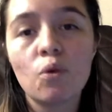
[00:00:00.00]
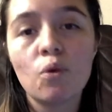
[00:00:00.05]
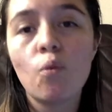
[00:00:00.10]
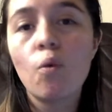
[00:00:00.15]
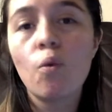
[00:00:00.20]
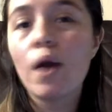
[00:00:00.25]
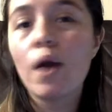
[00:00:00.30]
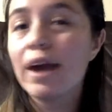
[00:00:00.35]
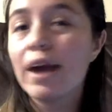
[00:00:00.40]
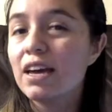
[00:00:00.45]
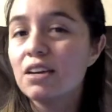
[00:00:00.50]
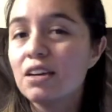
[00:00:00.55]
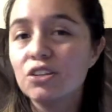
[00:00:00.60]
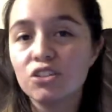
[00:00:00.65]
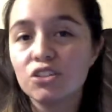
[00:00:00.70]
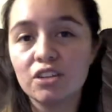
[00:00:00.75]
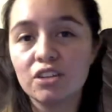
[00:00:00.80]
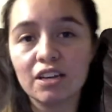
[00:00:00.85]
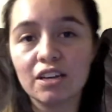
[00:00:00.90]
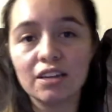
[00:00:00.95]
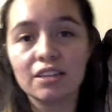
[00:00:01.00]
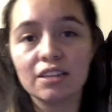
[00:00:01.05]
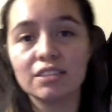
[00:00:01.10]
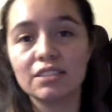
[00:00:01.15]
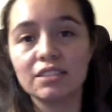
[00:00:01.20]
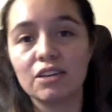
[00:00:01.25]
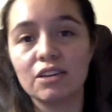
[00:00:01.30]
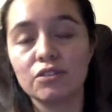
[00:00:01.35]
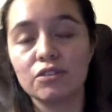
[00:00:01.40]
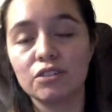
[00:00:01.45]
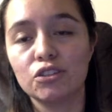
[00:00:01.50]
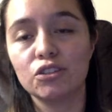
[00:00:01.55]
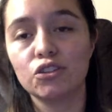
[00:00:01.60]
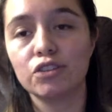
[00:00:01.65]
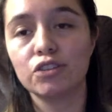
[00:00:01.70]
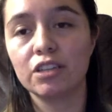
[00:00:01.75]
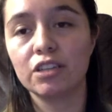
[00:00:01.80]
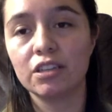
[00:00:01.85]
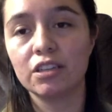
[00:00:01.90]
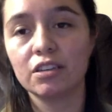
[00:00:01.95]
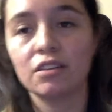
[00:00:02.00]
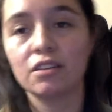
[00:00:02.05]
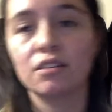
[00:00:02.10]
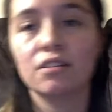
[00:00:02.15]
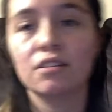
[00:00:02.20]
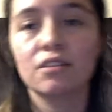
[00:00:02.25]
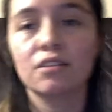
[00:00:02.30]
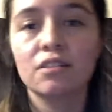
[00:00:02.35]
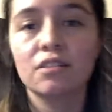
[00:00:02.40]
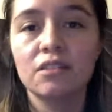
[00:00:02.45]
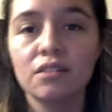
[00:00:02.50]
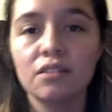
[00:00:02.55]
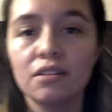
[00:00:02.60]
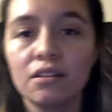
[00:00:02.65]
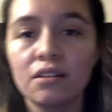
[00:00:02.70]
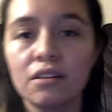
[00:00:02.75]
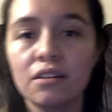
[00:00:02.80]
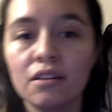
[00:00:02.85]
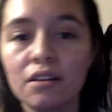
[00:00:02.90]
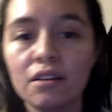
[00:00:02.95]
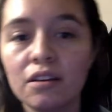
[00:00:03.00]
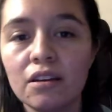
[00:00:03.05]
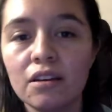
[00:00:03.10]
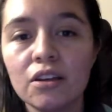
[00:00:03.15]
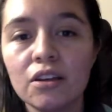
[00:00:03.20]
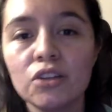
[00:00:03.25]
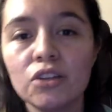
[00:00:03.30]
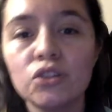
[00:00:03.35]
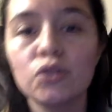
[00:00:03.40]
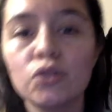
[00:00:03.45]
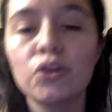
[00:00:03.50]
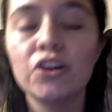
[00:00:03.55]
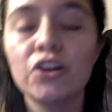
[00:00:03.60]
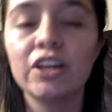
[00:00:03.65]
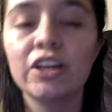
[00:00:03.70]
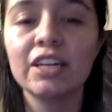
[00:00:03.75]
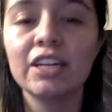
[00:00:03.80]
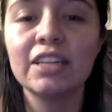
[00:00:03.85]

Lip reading: why he shouldn't cut down the tree. So you're going